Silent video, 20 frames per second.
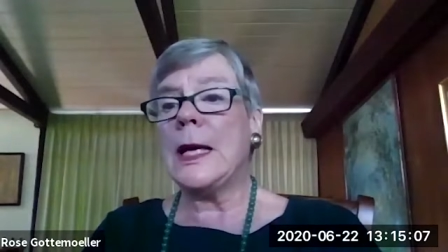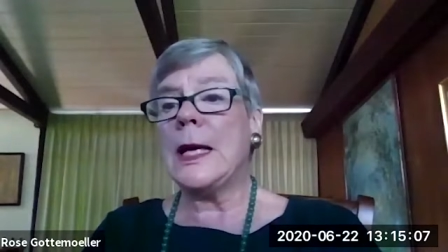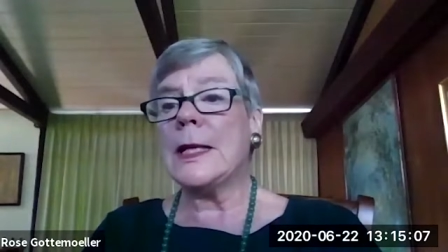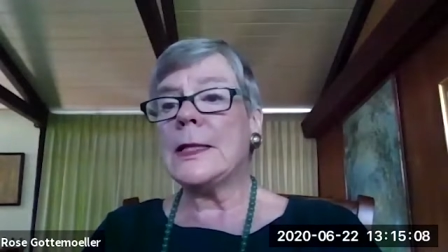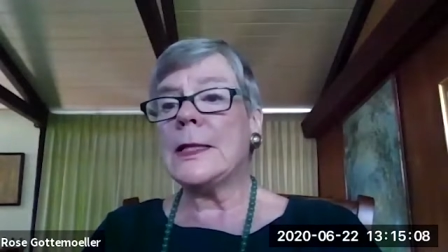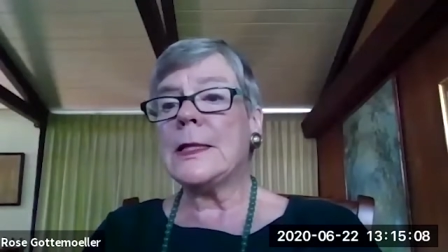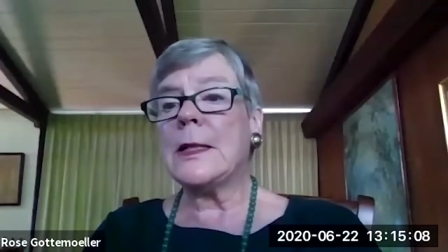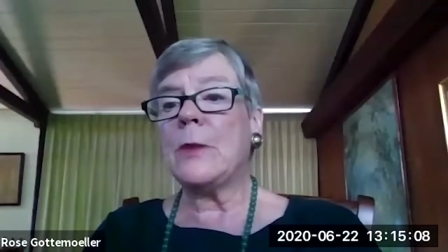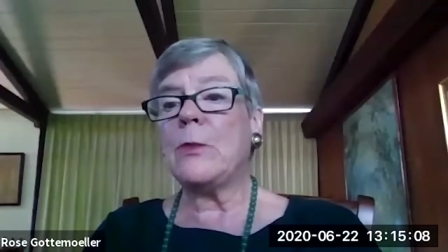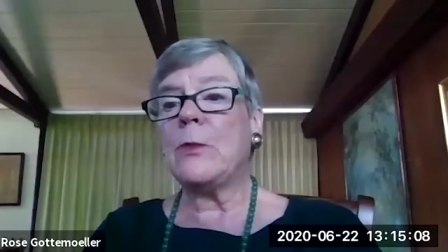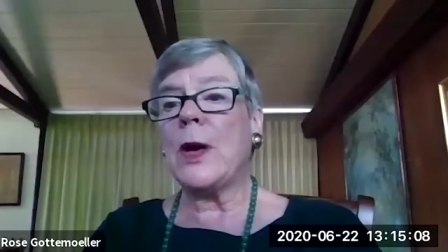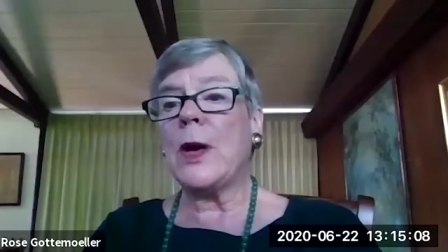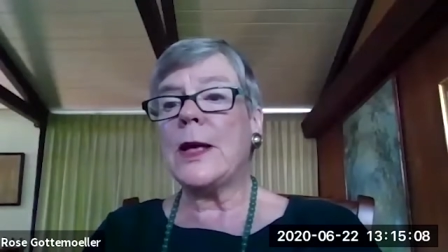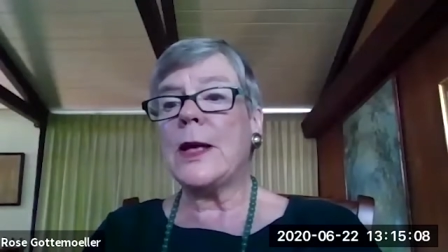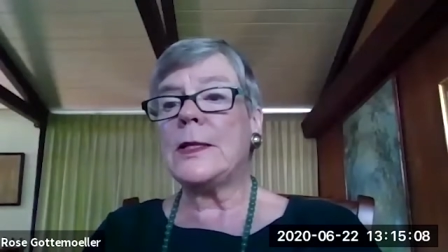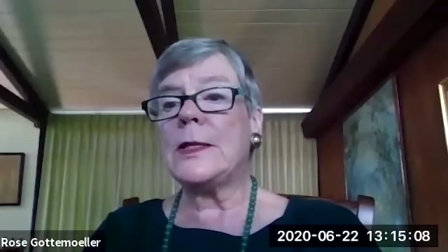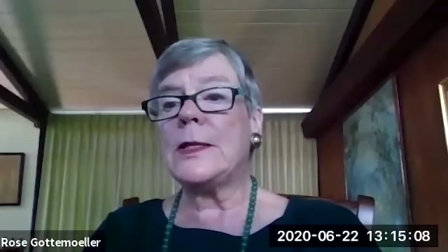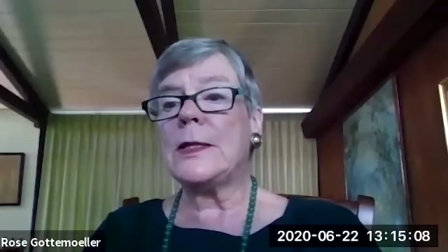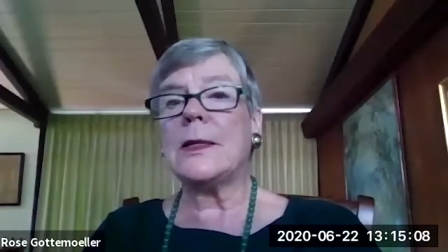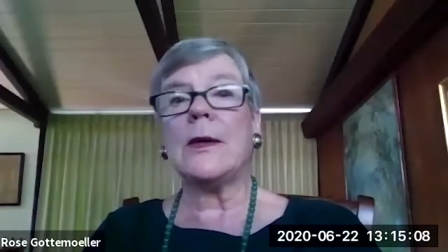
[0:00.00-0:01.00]
In some
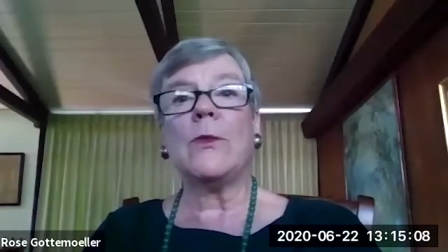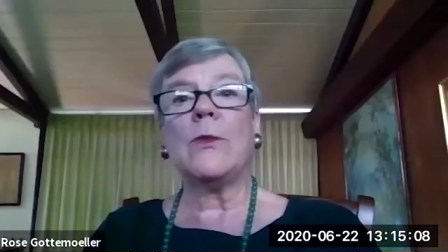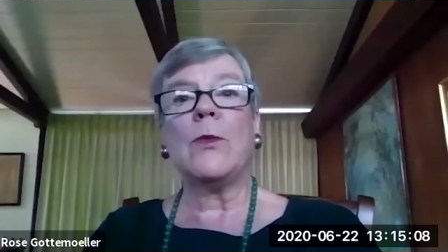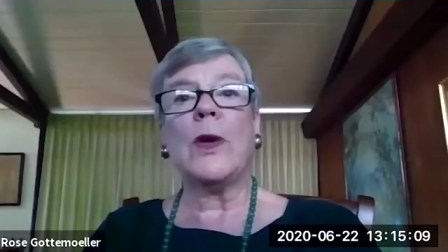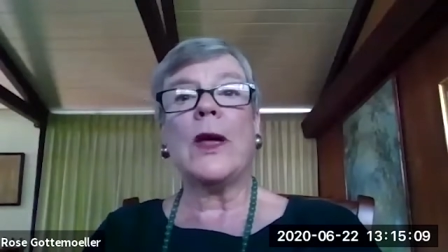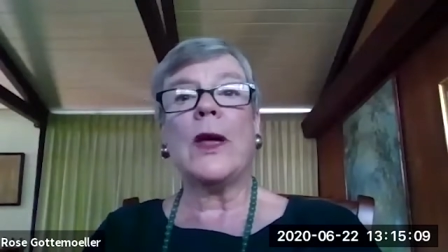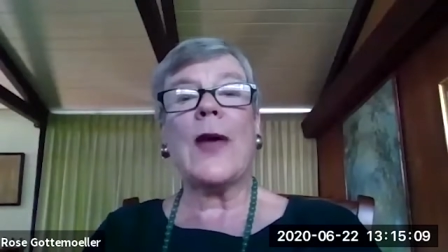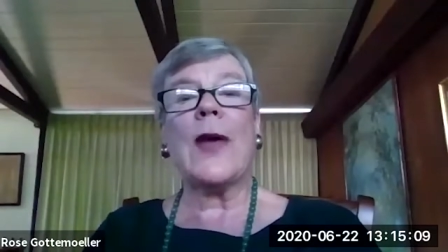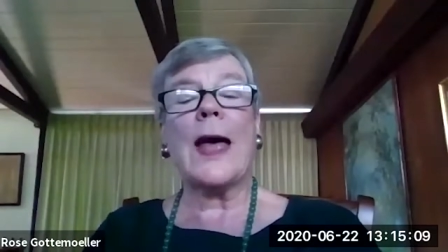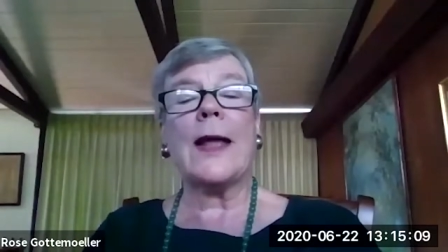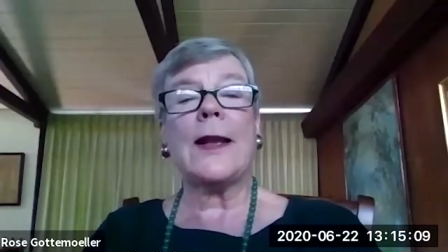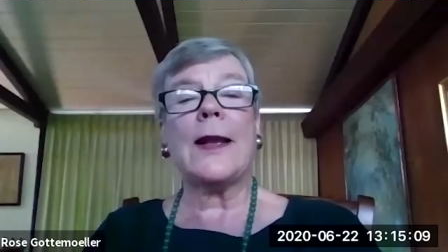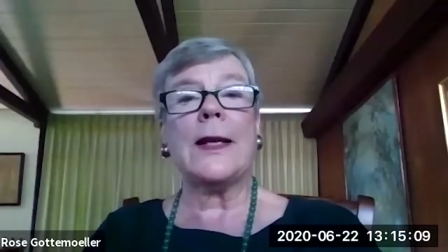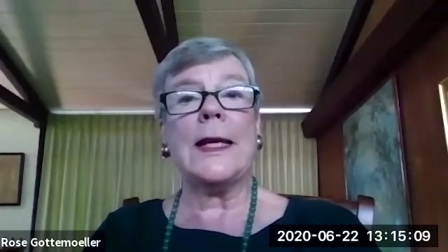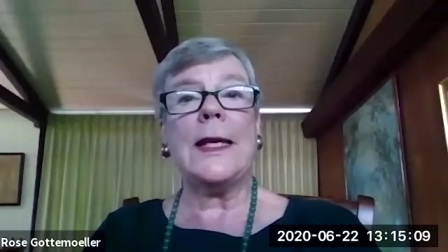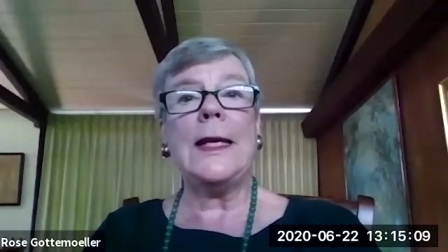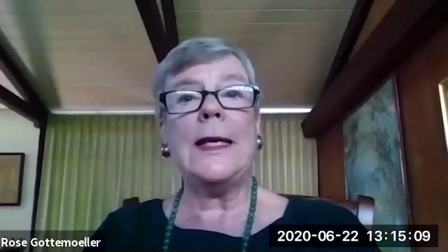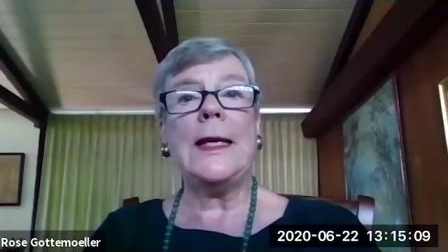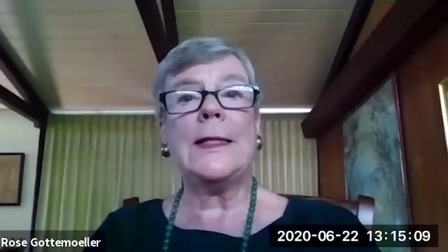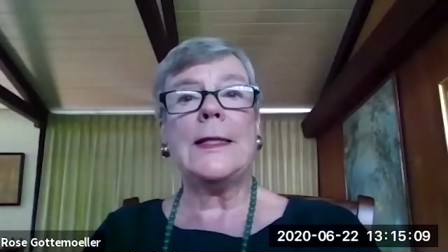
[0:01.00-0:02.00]
ways, we have had it
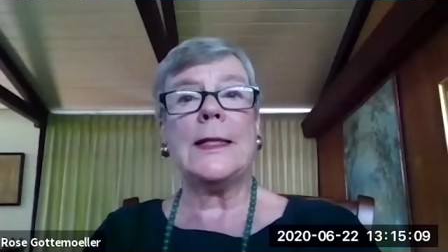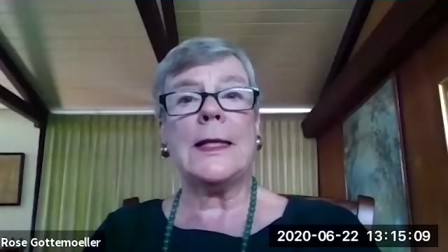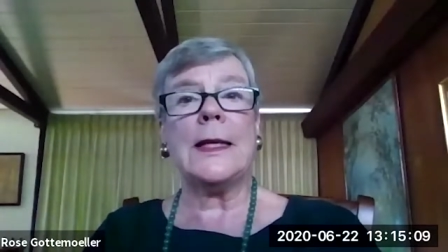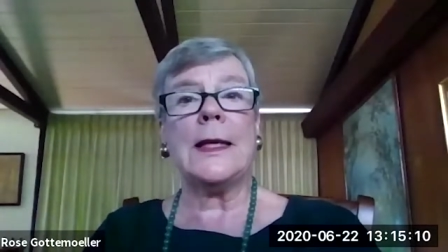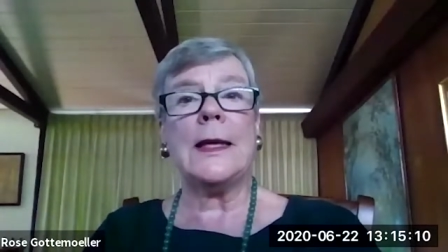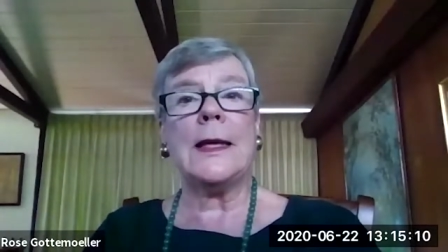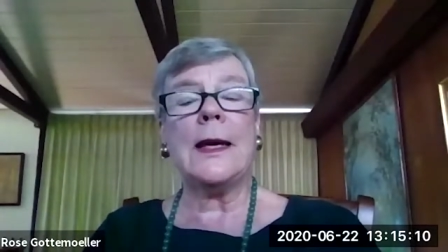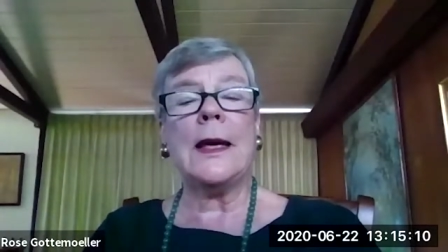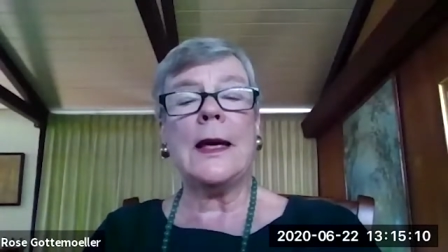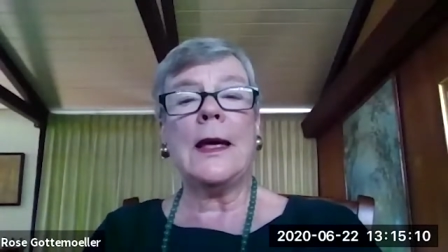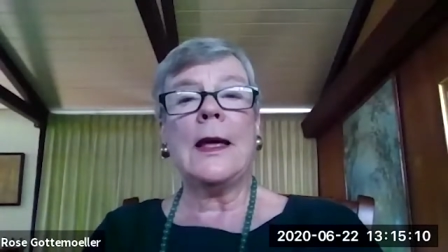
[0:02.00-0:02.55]
easy.